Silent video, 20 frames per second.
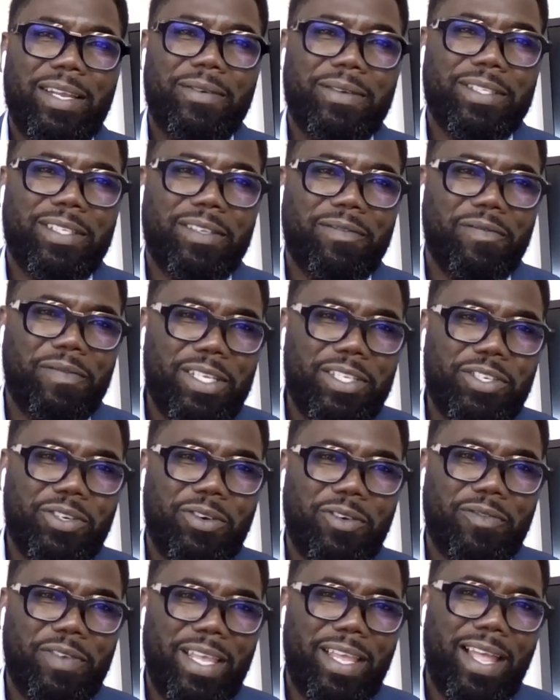there is a
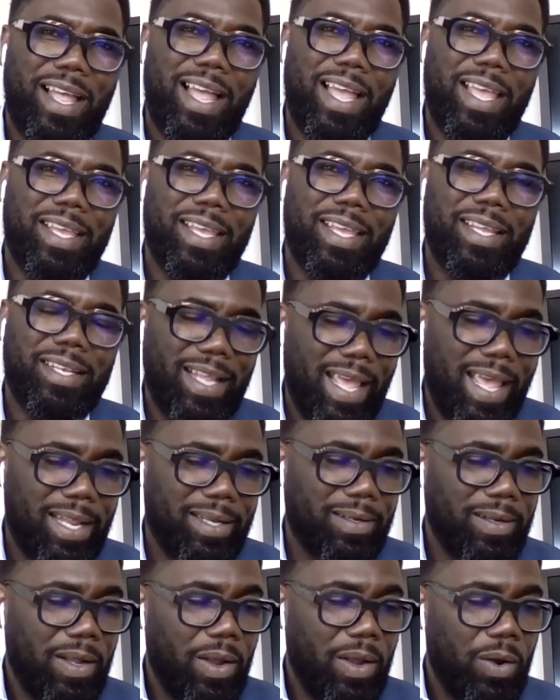feature of AI in
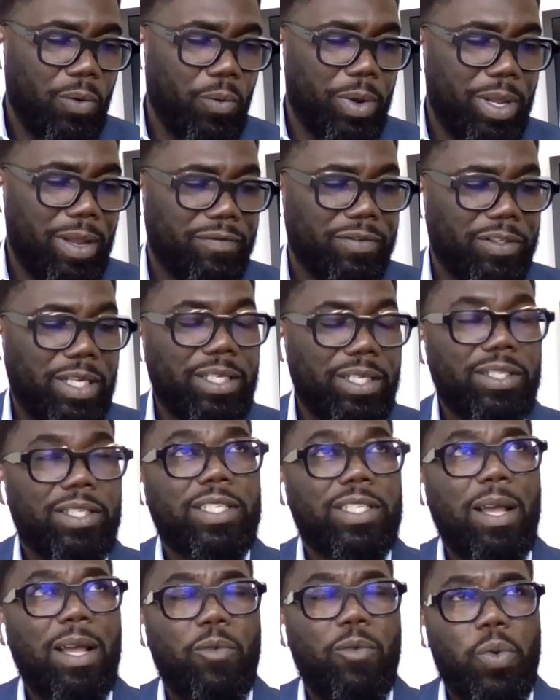that. We have done
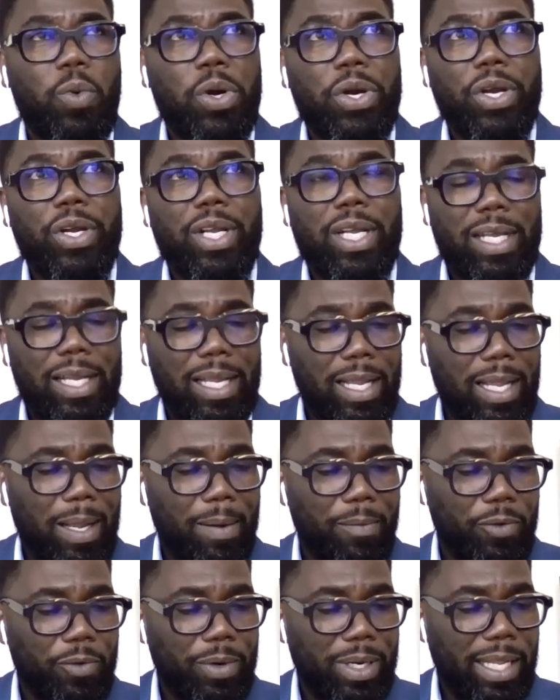some work
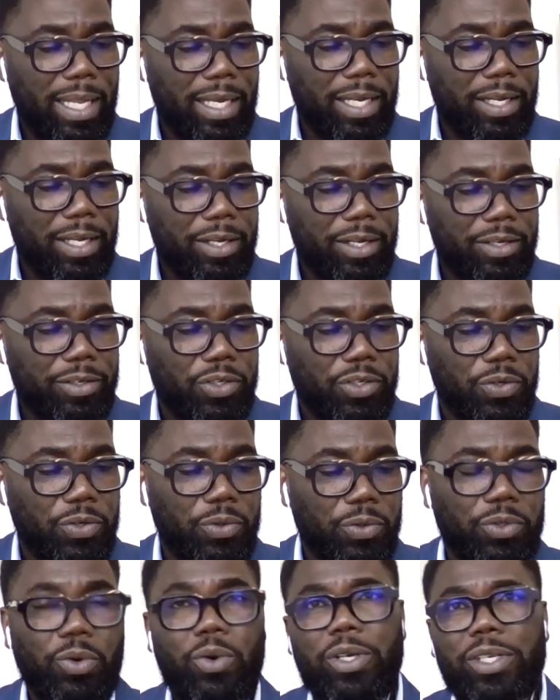related
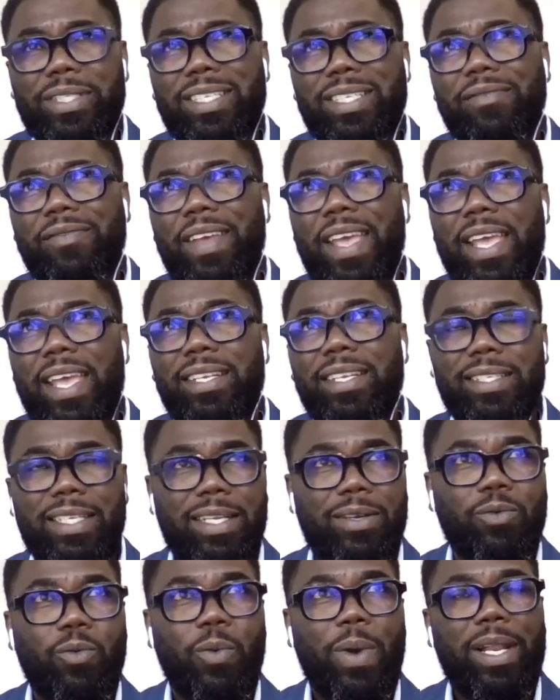to donors
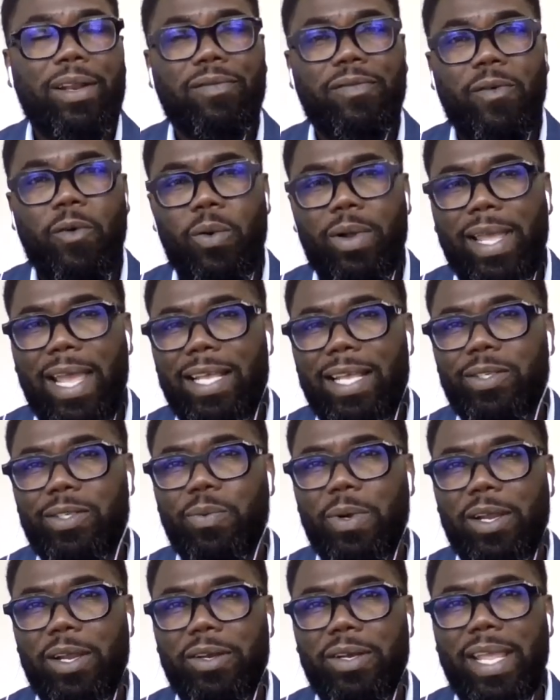event and weather
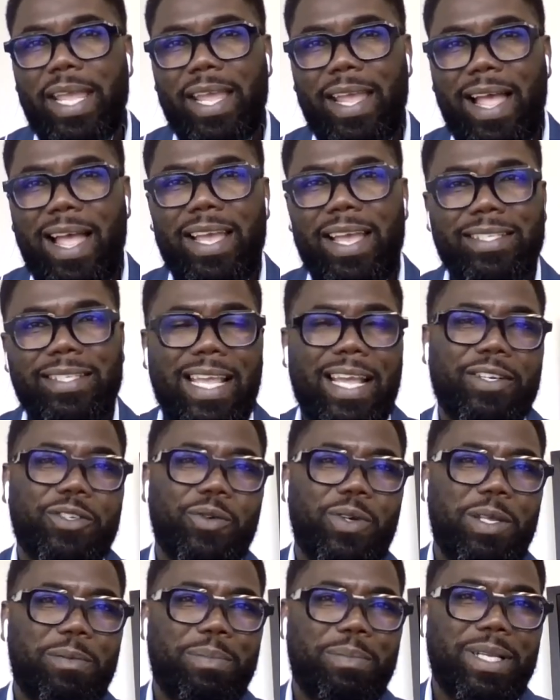forecast where AI is
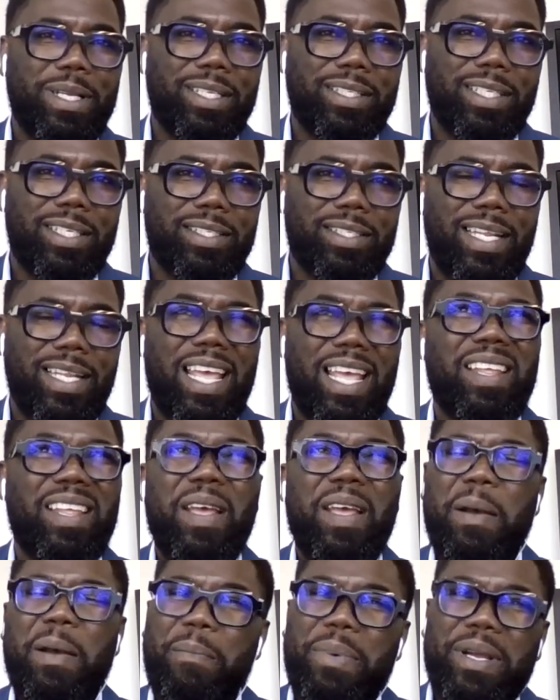actually built into that.
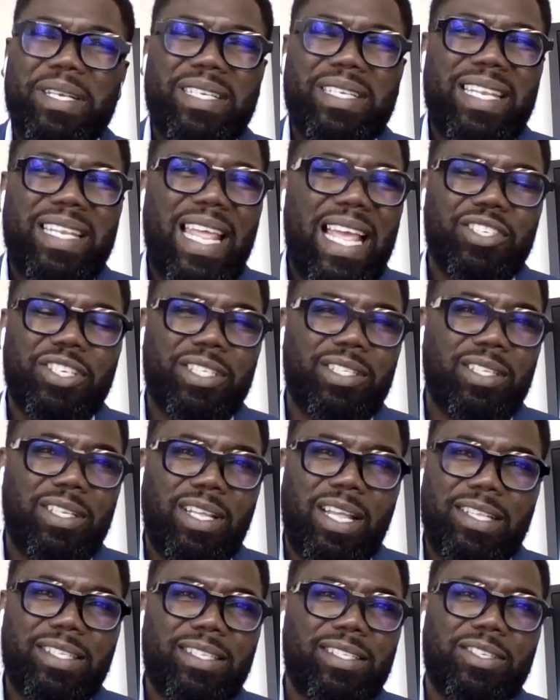But that's
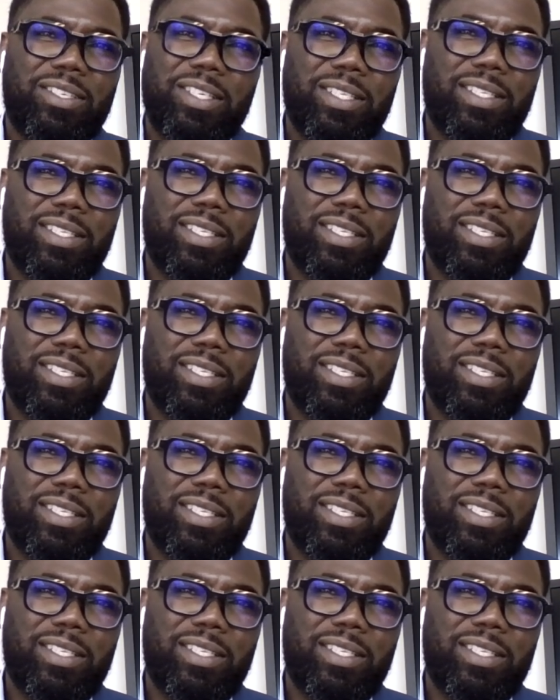just us